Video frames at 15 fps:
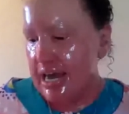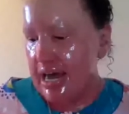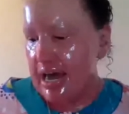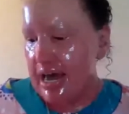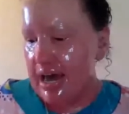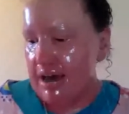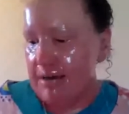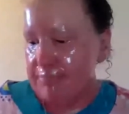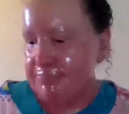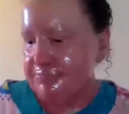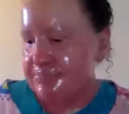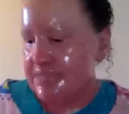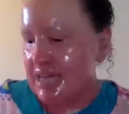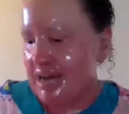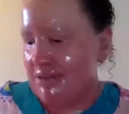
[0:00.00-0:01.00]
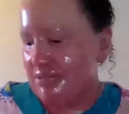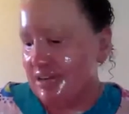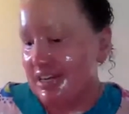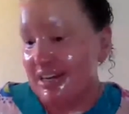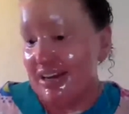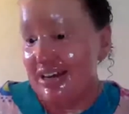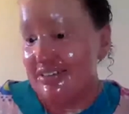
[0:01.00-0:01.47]
I really
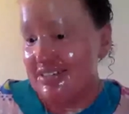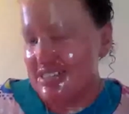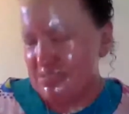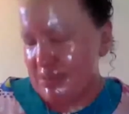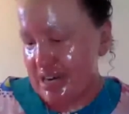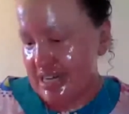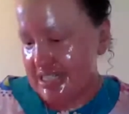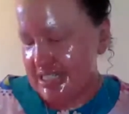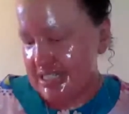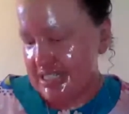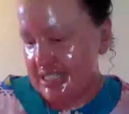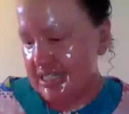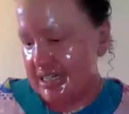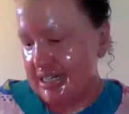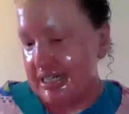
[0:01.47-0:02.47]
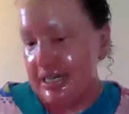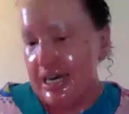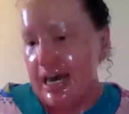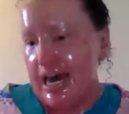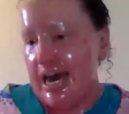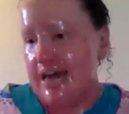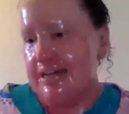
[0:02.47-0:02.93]
like this page here,
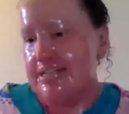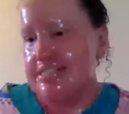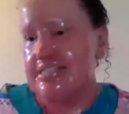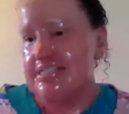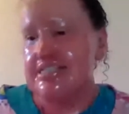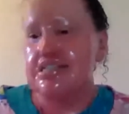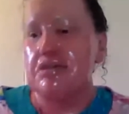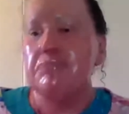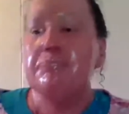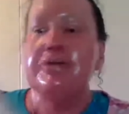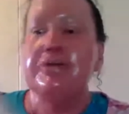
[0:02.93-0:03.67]
and it says be